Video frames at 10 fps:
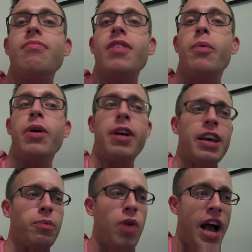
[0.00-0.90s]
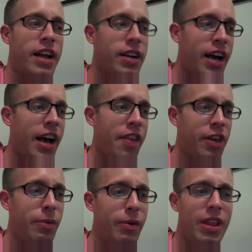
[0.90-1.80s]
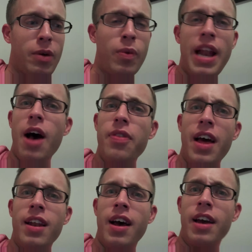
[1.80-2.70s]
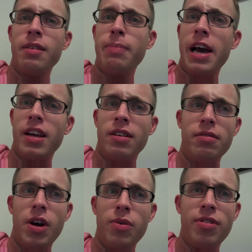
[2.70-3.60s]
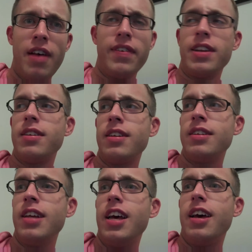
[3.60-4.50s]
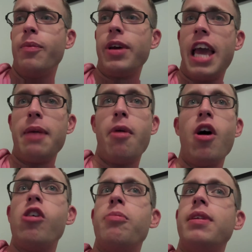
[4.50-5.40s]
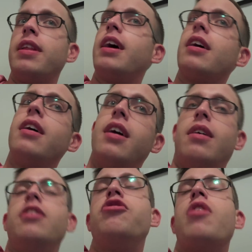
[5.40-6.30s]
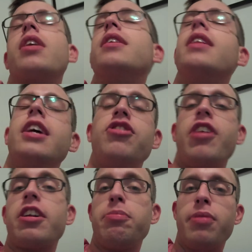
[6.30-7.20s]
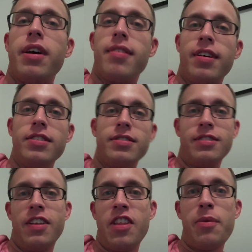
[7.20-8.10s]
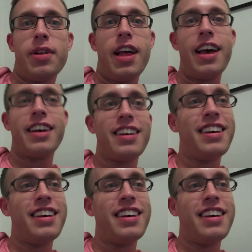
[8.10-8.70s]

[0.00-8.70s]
we, like, Ryan and I, I think we, like, went out that night back in oh seven, and we came home and, like, drunkenly checked Perez Hilton, and they were like,